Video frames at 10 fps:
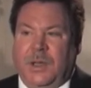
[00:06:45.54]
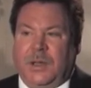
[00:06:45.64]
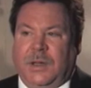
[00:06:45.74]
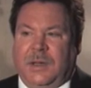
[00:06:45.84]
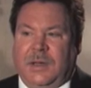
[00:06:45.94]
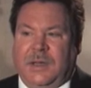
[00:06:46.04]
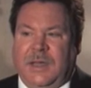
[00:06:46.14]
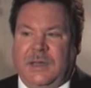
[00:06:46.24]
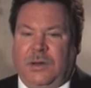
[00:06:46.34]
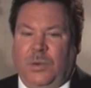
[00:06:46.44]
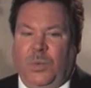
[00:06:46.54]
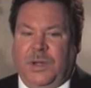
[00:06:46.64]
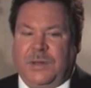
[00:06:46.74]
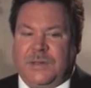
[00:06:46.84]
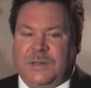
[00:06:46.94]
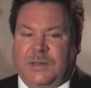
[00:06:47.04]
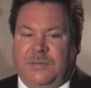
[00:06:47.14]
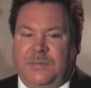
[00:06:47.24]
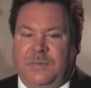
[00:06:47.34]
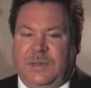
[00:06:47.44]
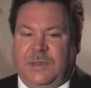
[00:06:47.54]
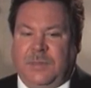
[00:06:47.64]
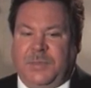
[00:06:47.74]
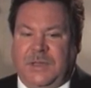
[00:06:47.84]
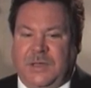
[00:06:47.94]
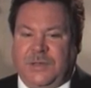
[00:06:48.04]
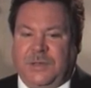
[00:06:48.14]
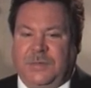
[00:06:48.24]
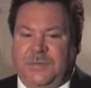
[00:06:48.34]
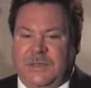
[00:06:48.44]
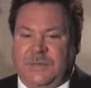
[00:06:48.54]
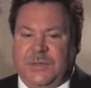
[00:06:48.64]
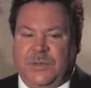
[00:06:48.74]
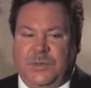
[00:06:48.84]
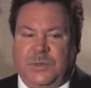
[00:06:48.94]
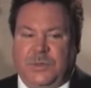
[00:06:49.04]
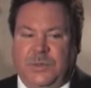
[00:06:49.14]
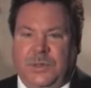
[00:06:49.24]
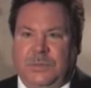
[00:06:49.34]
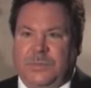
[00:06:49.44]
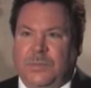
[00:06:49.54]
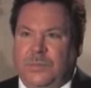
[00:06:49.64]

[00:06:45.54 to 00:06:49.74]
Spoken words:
Again, our awareness of the potential of Civis to